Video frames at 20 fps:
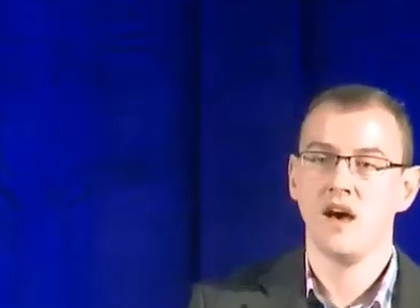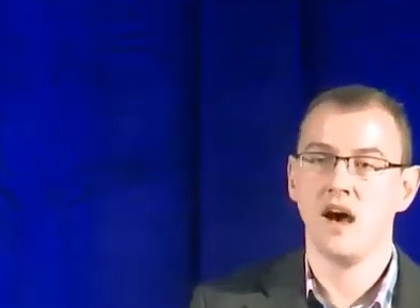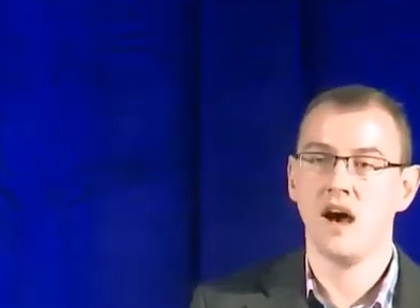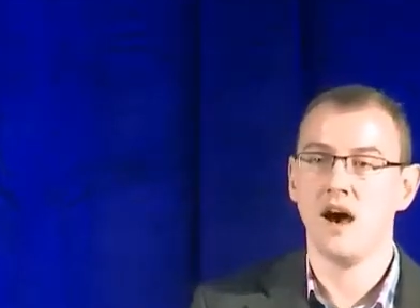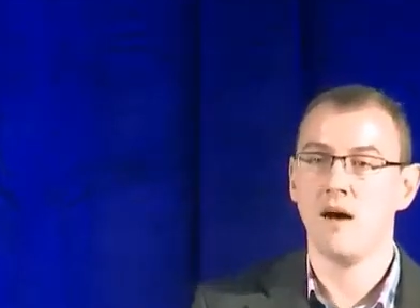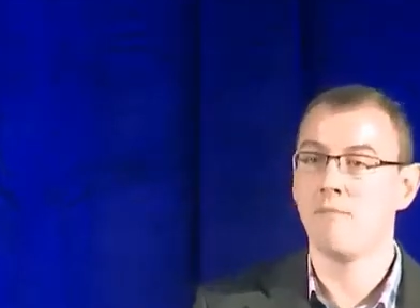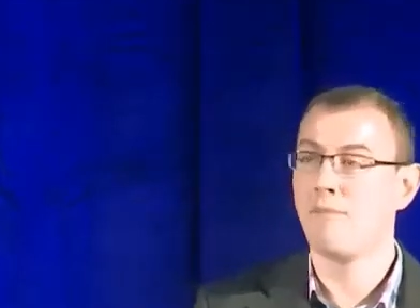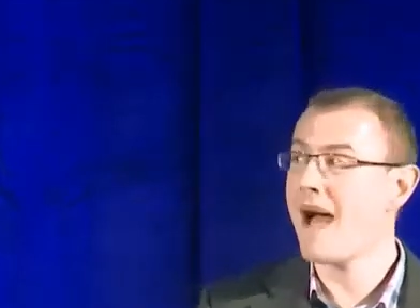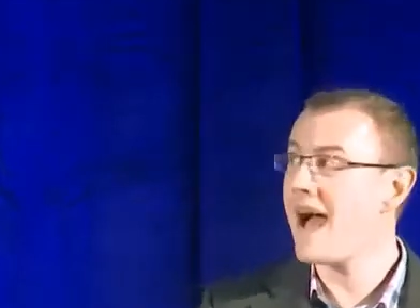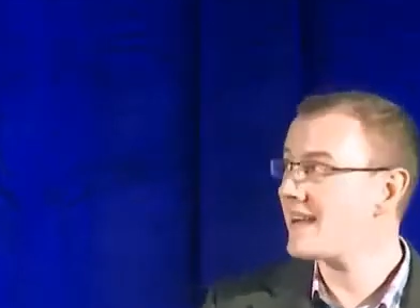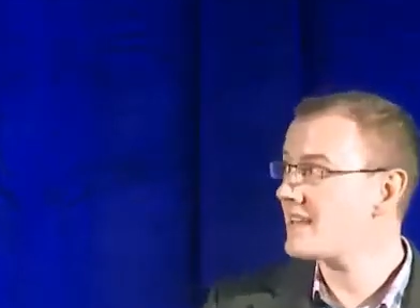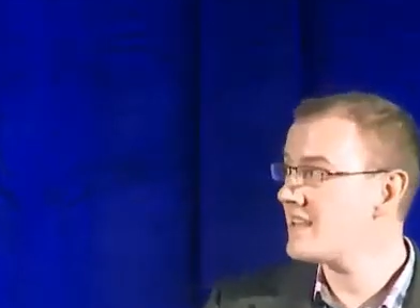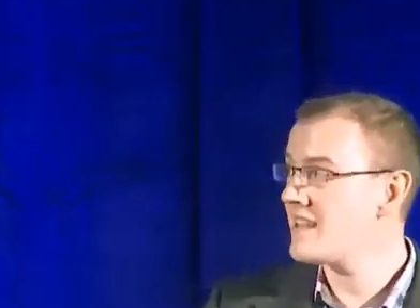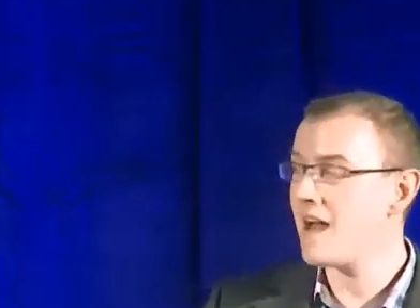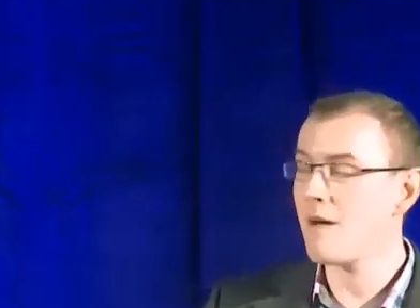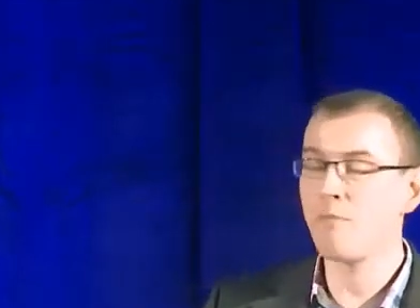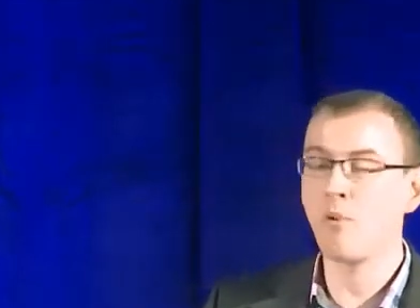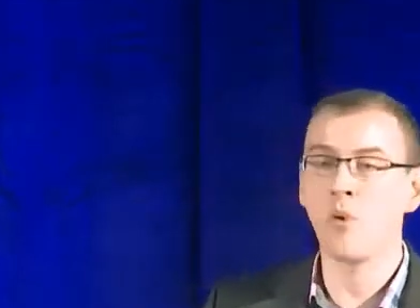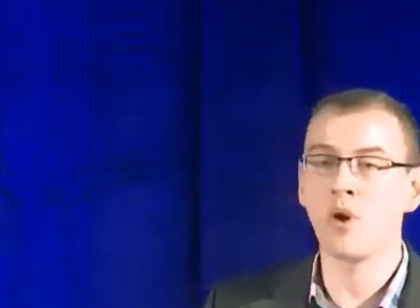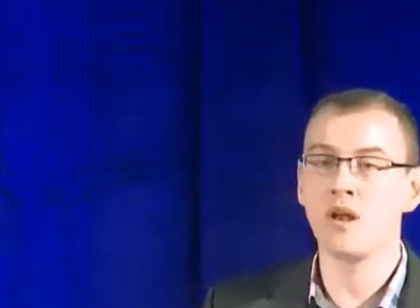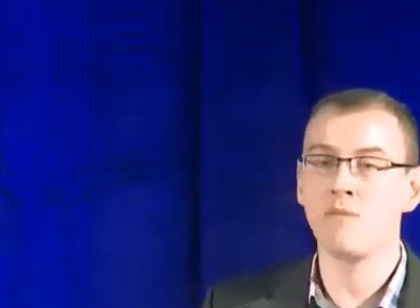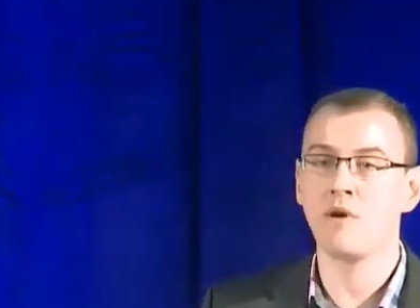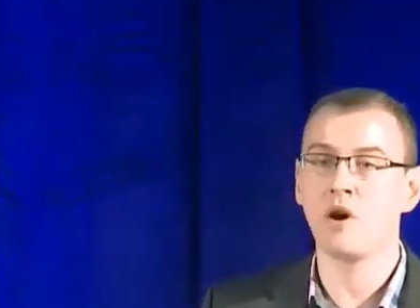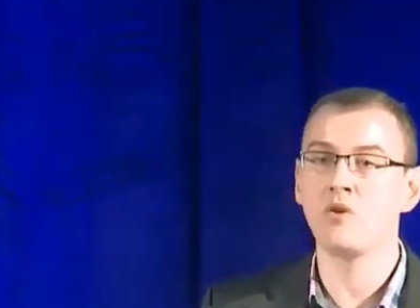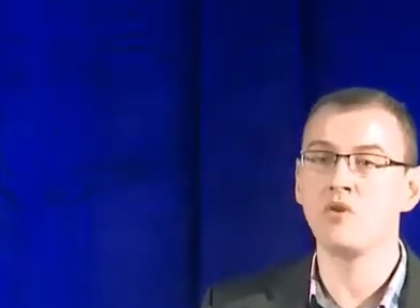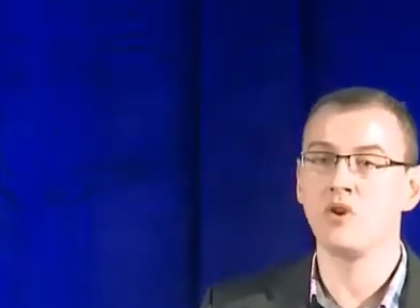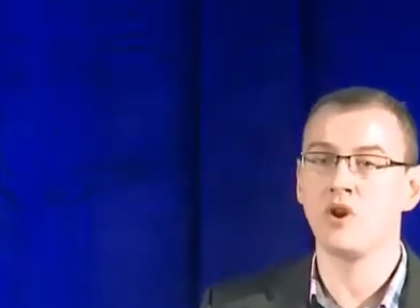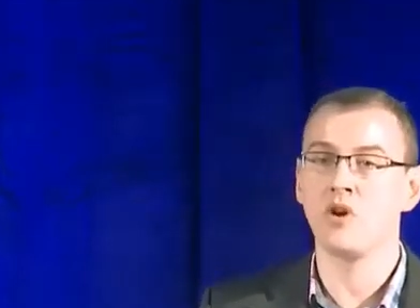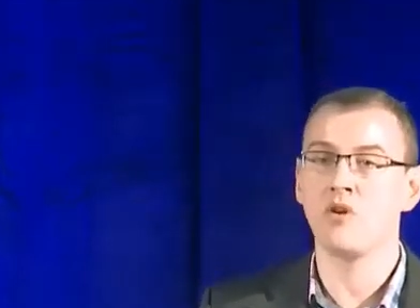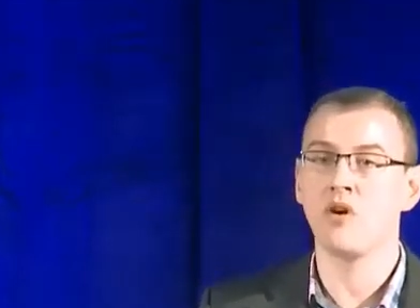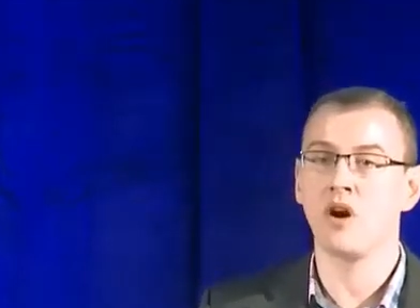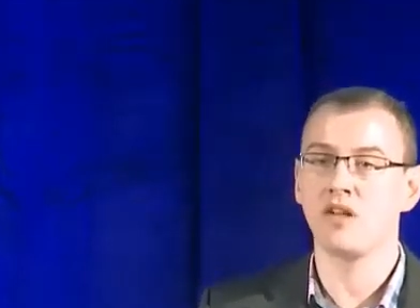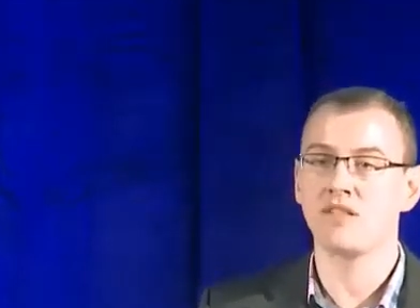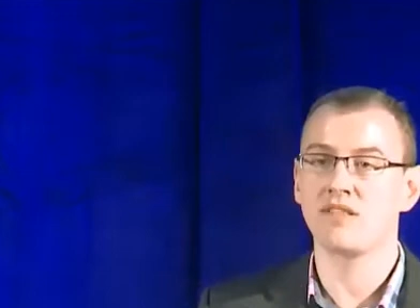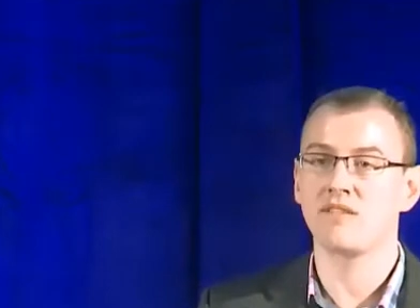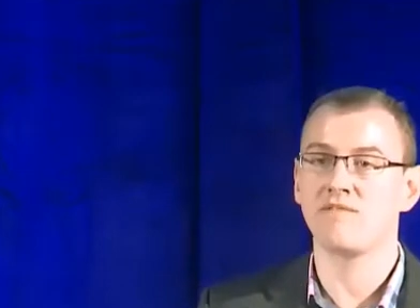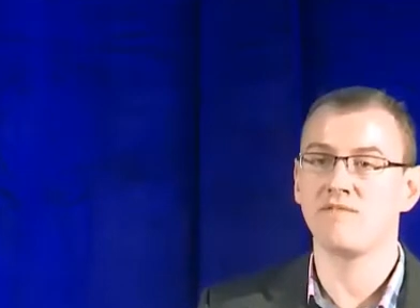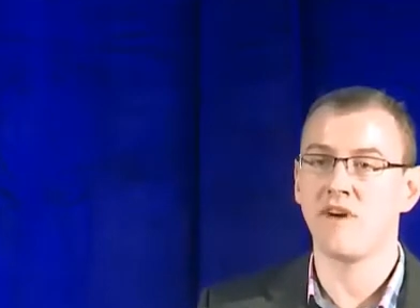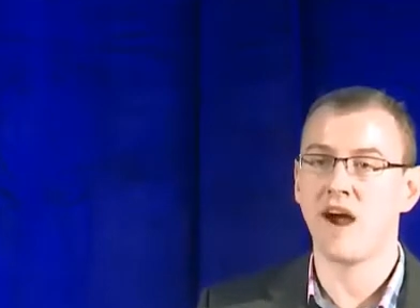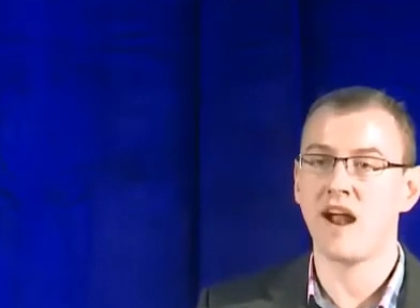Back to that point about
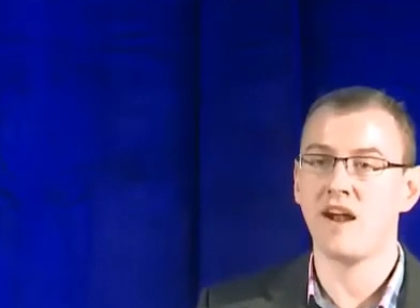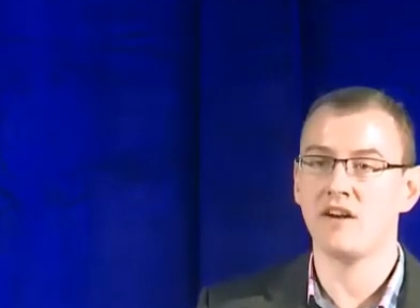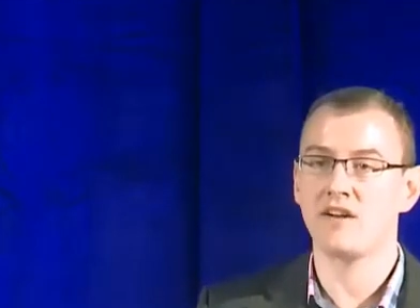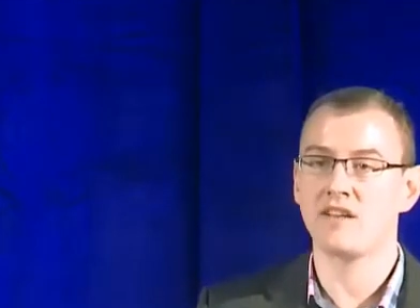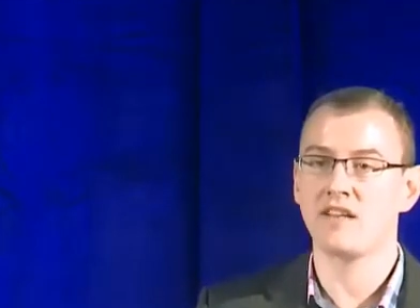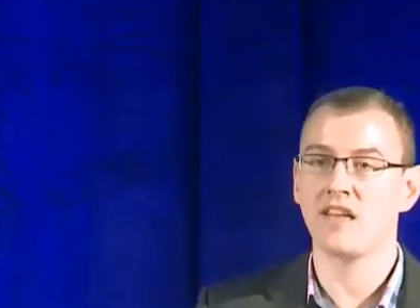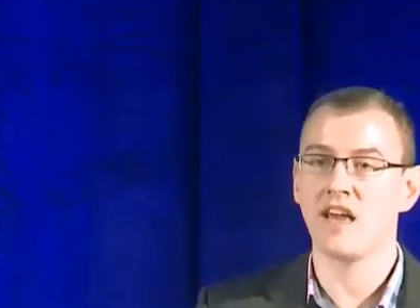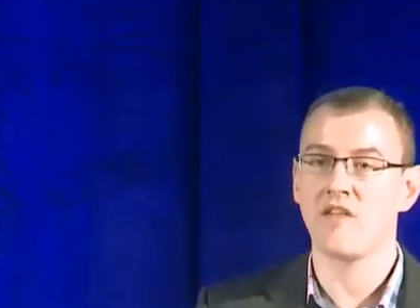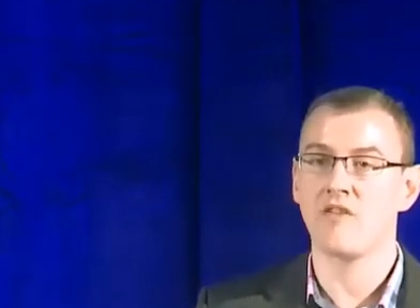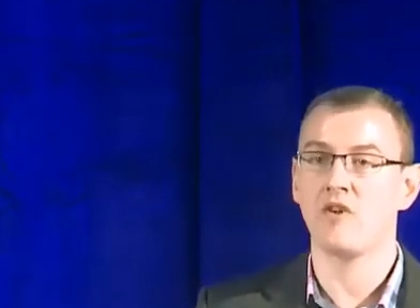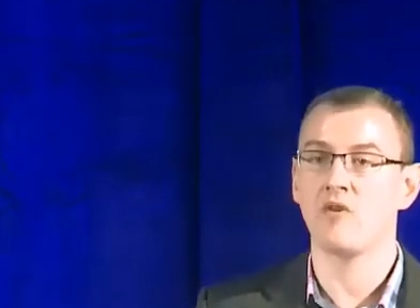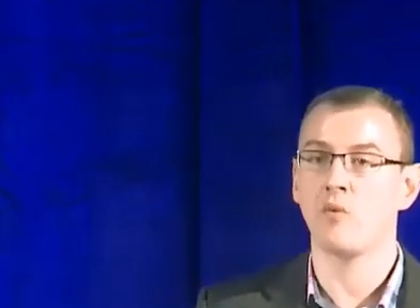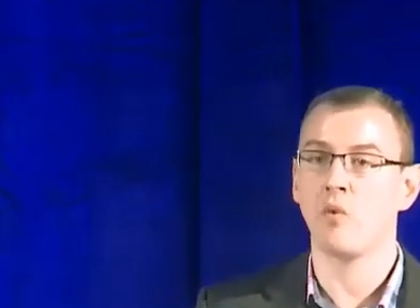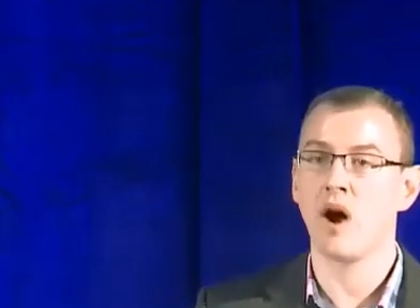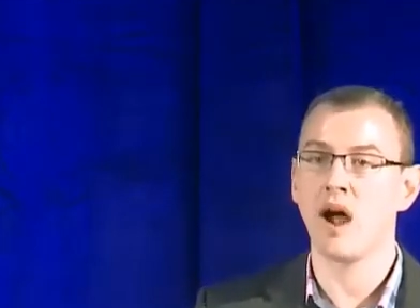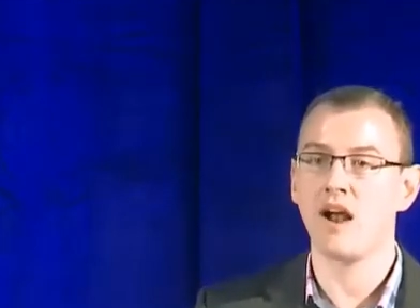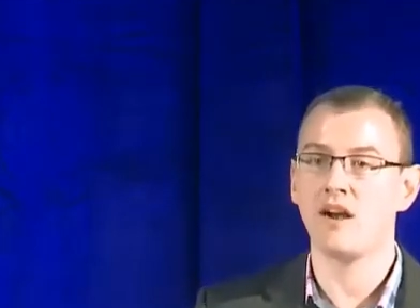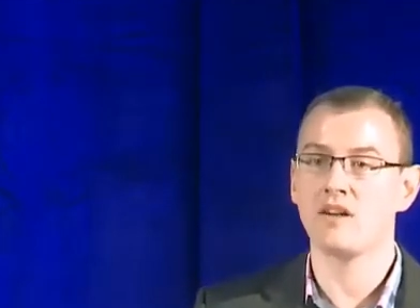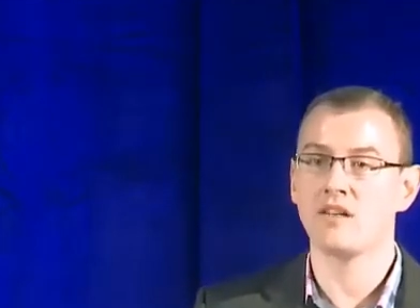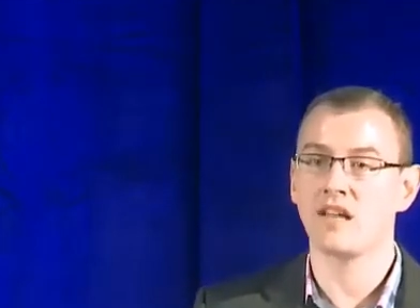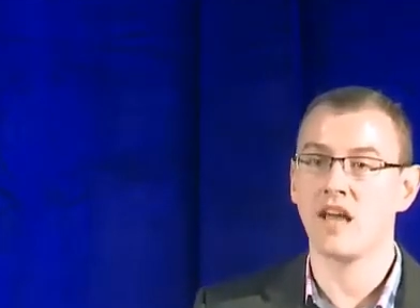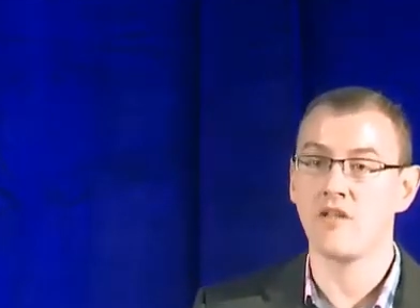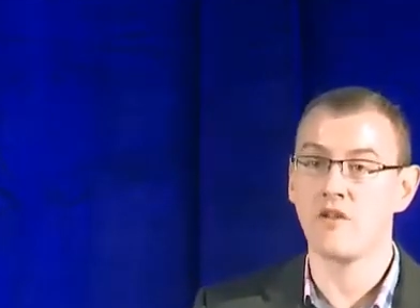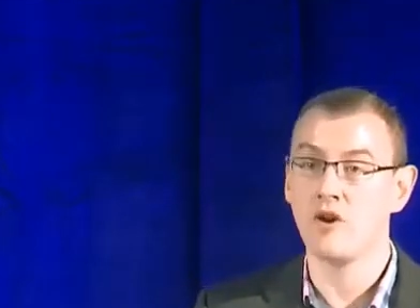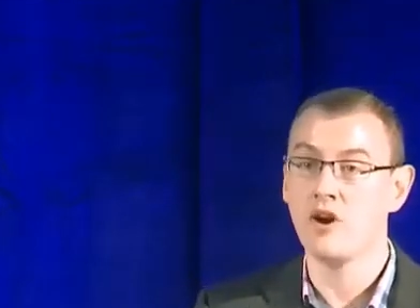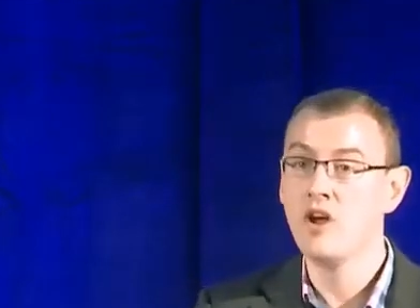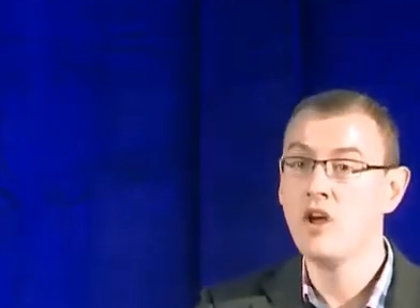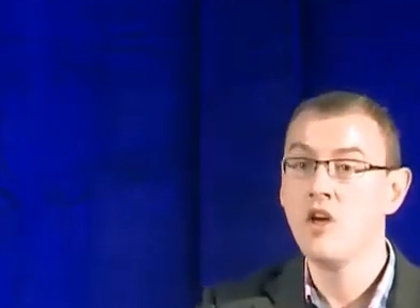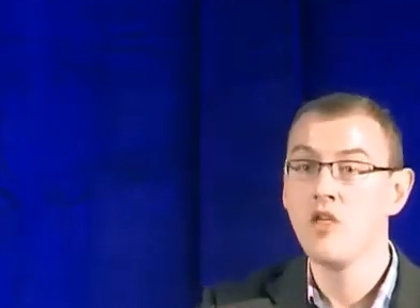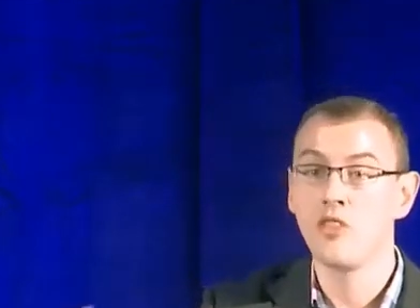neurons that fire together, wire together,